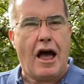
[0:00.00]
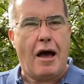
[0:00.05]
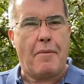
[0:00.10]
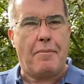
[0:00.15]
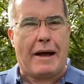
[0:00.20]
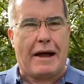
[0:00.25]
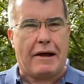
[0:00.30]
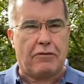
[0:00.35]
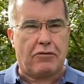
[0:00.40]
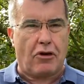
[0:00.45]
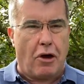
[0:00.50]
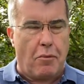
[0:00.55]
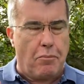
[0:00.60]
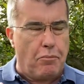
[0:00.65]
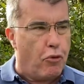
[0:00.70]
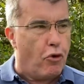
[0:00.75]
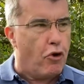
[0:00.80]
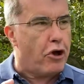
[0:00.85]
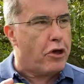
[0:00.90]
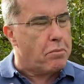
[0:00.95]
about
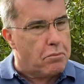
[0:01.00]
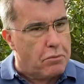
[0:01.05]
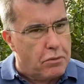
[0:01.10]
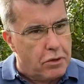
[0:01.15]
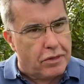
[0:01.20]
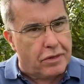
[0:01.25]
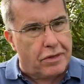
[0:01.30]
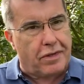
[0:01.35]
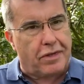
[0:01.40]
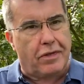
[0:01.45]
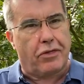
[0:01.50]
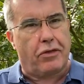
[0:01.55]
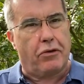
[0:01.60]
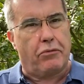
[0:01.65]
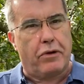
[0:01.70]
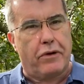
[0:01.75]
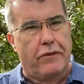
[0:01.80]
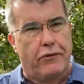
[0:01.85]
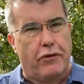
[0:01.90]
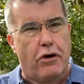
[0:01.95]
appointments
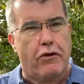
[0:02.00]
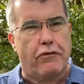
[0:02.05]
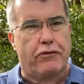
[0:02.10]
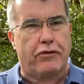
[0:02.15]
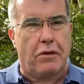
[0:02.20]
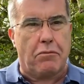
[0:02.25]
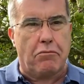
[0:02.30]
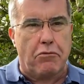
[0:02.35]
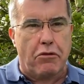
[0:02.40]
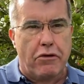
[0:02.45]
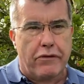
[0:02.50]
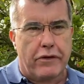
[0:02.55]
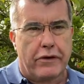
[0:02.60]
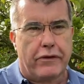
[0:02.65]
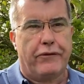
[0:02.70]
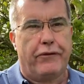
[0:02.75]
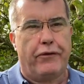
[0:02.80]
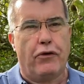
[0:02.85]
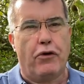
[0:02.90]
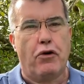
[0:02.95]
that were involved in
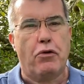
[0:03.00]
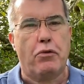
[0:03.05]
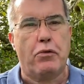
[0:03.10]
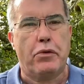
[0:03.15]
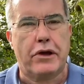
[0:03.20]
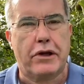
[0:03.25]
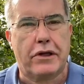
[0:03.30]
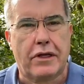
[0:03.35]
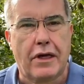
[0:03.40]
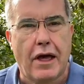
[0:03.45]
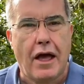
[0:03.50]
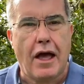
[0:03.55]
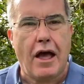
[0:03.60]
moving forward,